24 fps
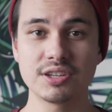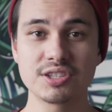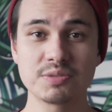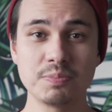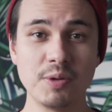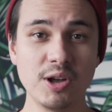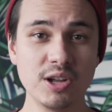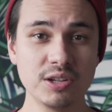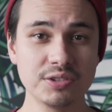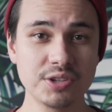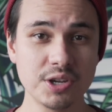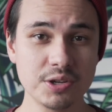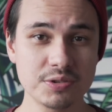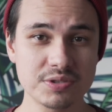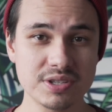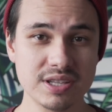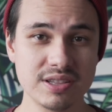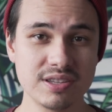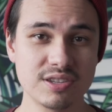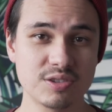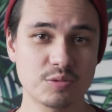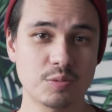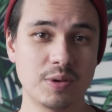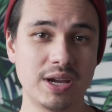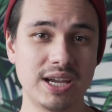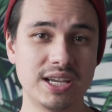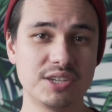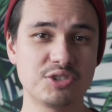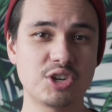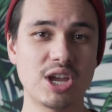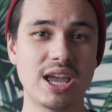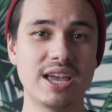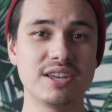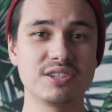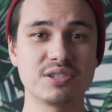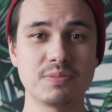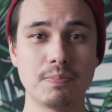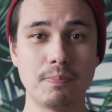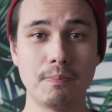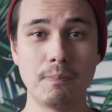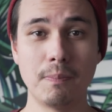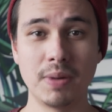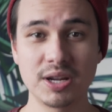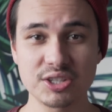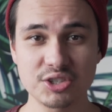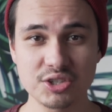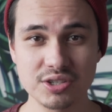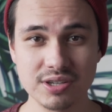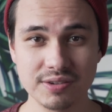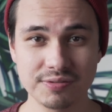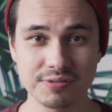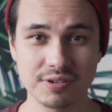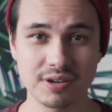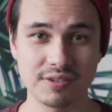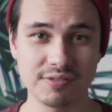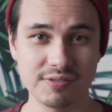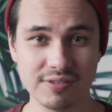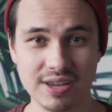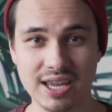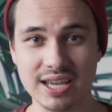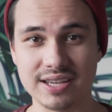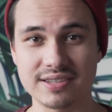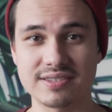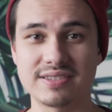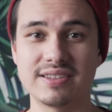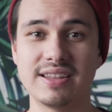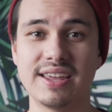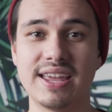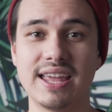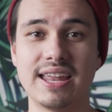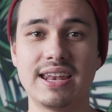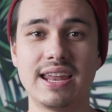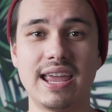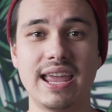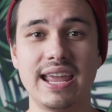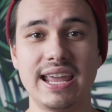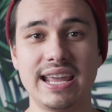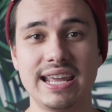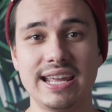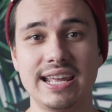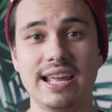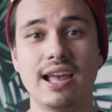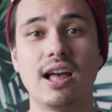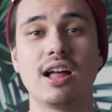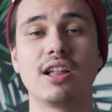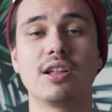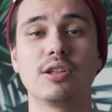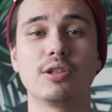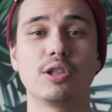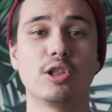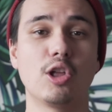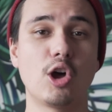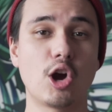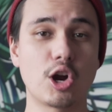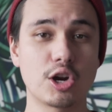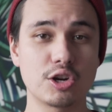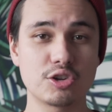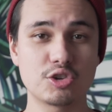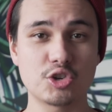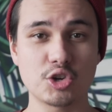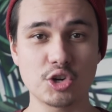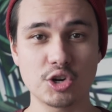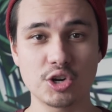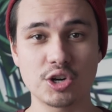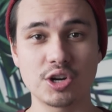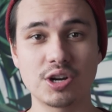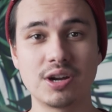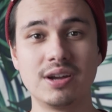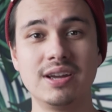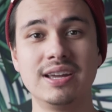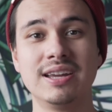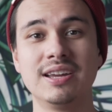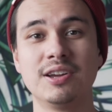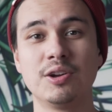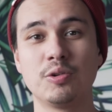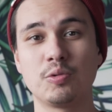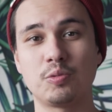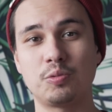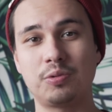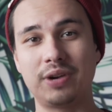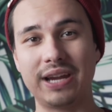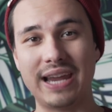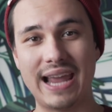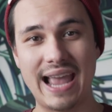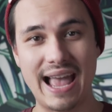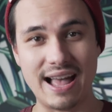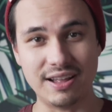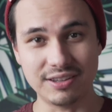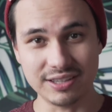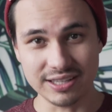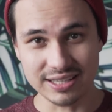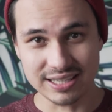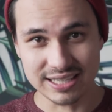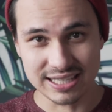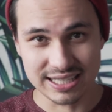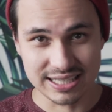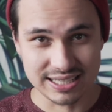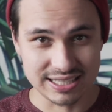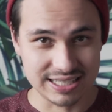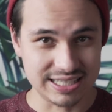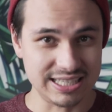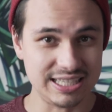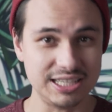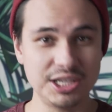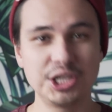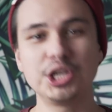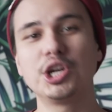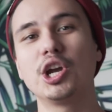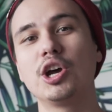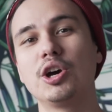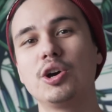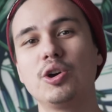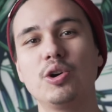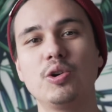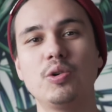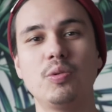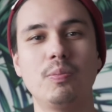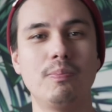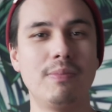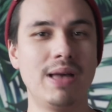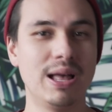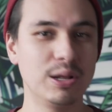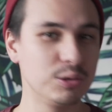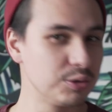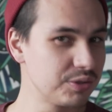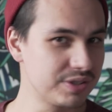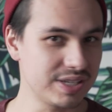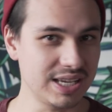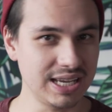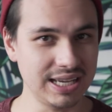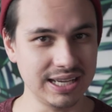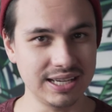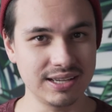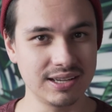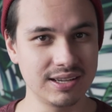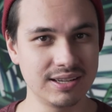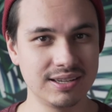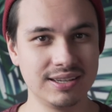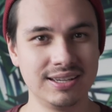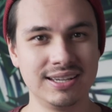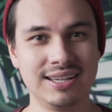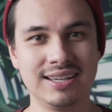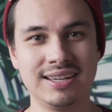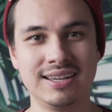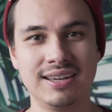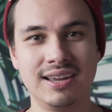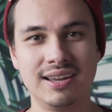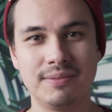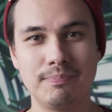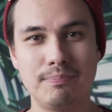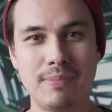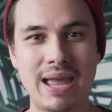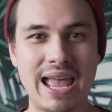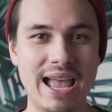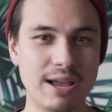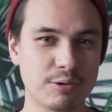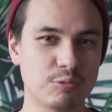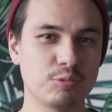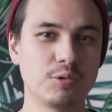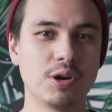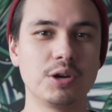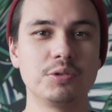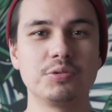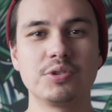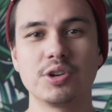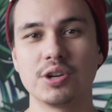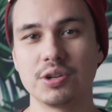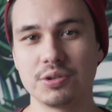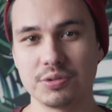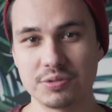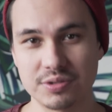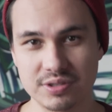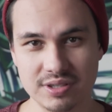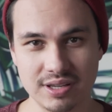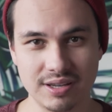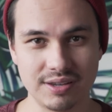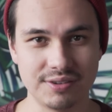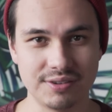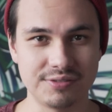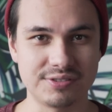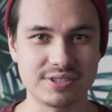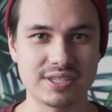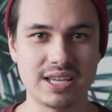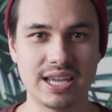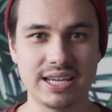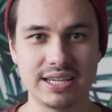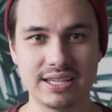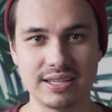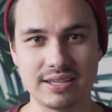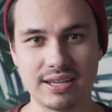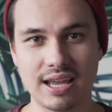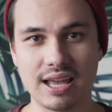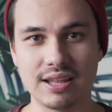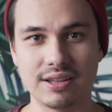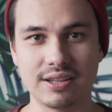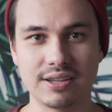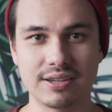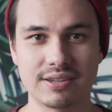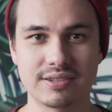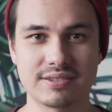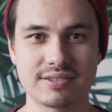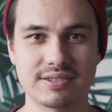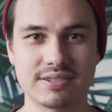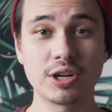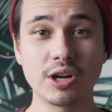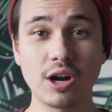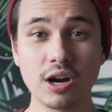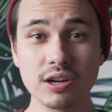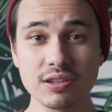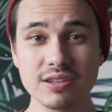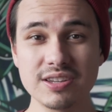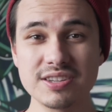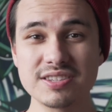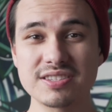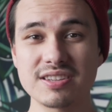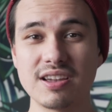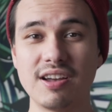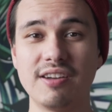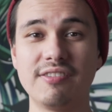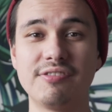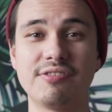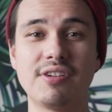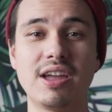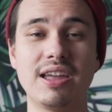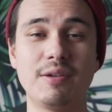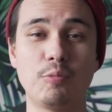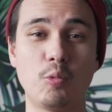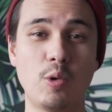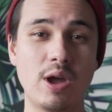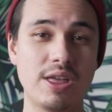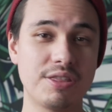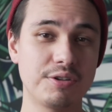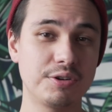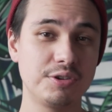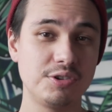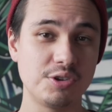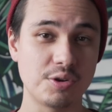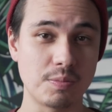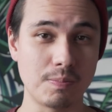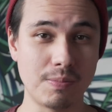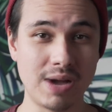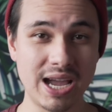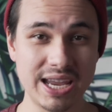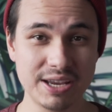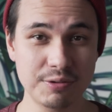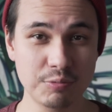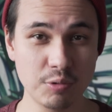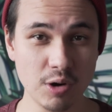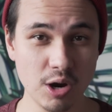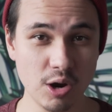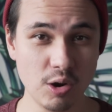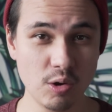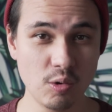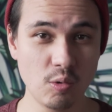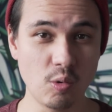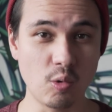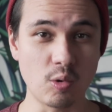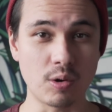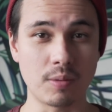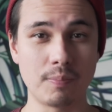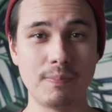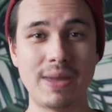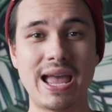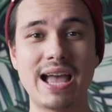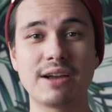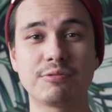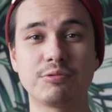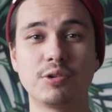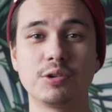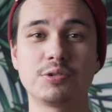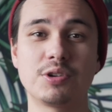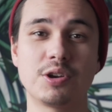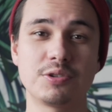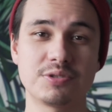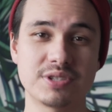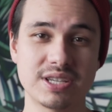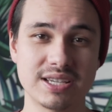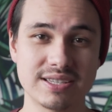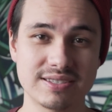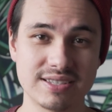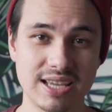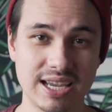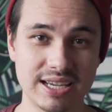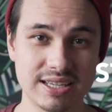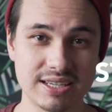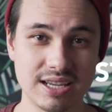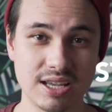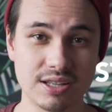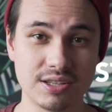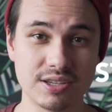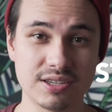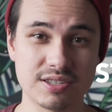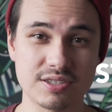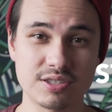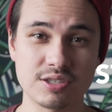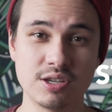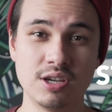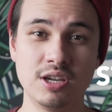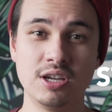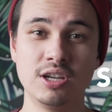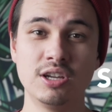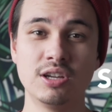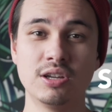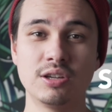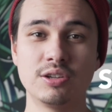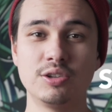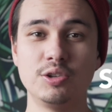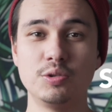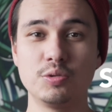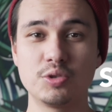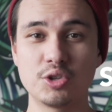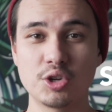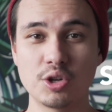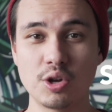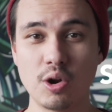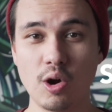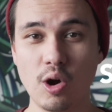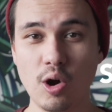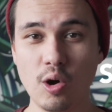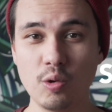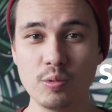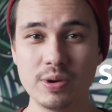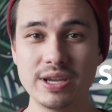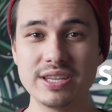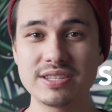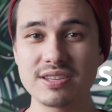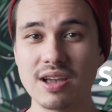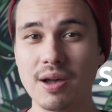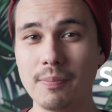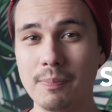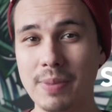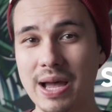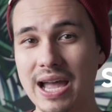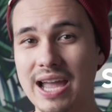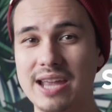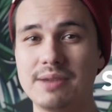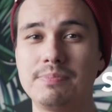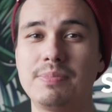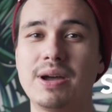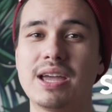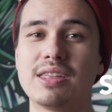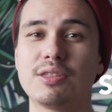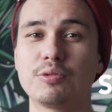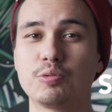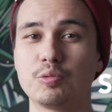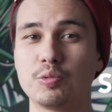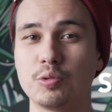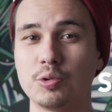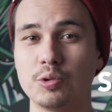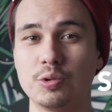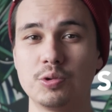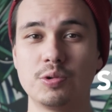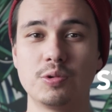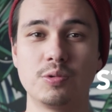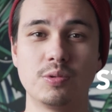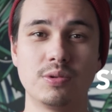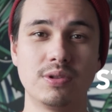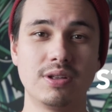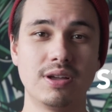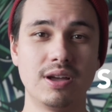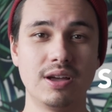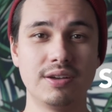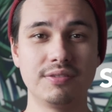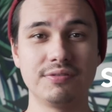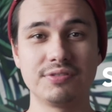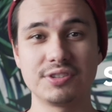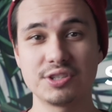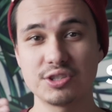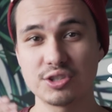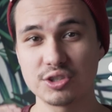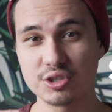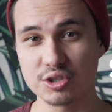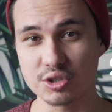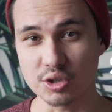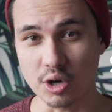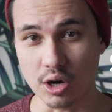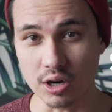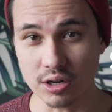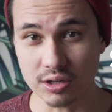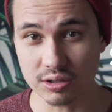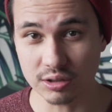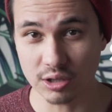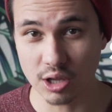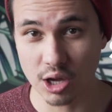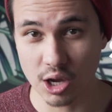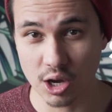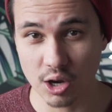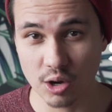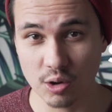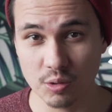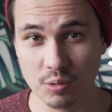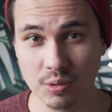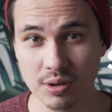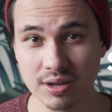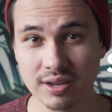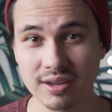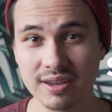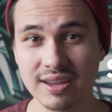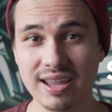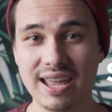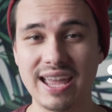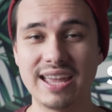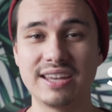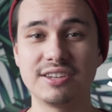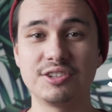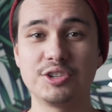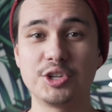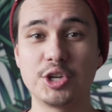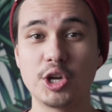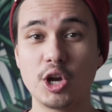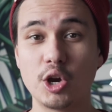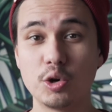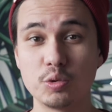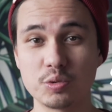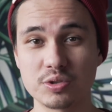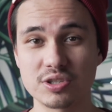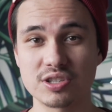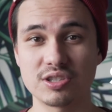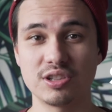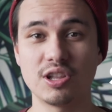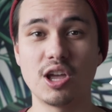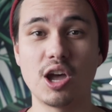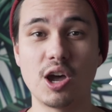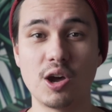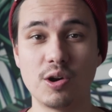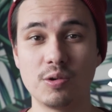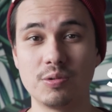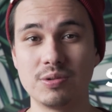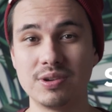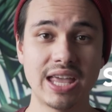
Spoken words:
A small dose in this range has much different effects than a larger reality ego melting macro dose of psychedelics. Regardless of whether you're micro or macro dosing psychedelics, you should always abide by the rule of start low and go slow.